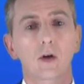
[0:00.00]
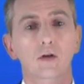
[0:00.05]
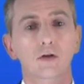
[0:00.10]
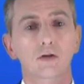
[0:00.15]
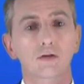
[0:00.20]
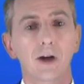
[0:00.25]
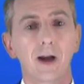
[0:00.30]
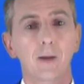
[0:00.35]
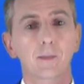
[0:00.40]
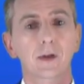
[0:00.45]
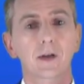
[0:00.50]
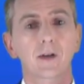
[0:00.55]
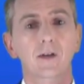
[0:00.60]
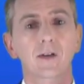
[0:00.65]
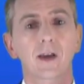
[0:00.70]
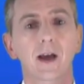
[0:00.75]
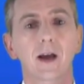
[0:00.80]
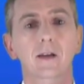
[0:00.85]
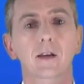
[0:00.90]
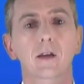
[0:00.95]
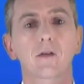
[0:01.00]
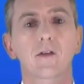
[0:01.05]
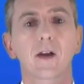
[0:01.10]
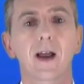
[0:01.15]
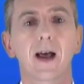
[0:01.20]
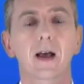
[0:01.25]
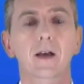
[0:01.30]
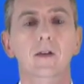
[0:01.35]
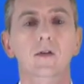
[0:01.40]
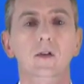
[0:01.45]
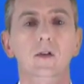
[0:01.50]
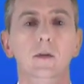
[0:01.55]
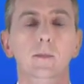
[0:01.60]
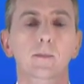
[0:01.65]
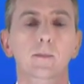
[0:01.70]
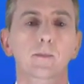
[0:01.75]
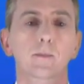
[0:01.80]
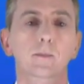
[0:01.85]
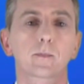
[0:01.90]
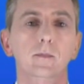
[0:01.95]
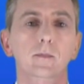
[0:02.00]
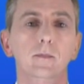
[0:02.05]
are trapped inside the flask.